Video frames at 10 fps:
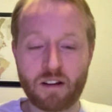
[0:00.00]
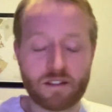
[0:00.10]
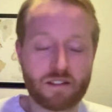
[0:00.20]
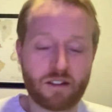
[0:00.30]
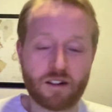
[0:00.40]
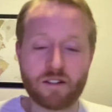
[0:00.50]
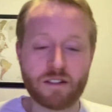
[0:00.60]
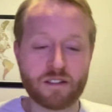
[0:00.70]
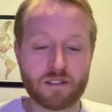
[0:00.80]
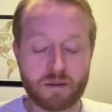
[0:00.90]
It's just hard to
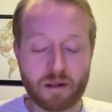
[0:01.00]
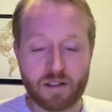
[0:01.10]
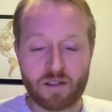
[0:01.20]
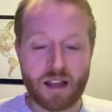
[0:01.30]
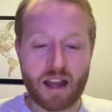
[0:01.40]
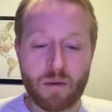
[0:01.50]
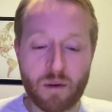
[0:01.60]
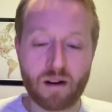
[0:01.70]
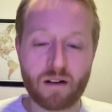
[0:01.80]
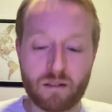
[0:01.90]
do, especially if
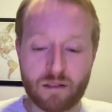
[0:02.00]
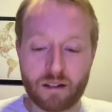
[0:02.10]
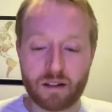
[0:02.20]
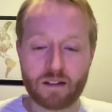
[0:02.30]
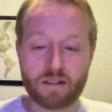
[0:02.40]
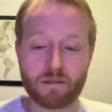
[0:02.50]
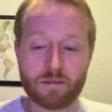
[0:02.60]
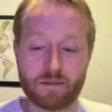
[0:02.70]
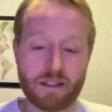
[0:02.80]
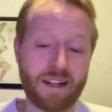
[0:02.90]
there's
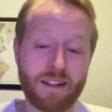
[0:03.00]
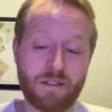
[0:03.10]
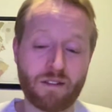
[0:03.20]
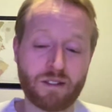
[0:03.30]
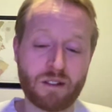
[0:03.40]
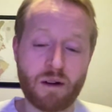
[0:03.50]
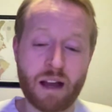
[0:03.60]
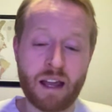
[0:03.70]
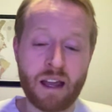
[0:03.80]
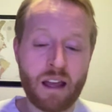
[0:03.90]
any difficulty away.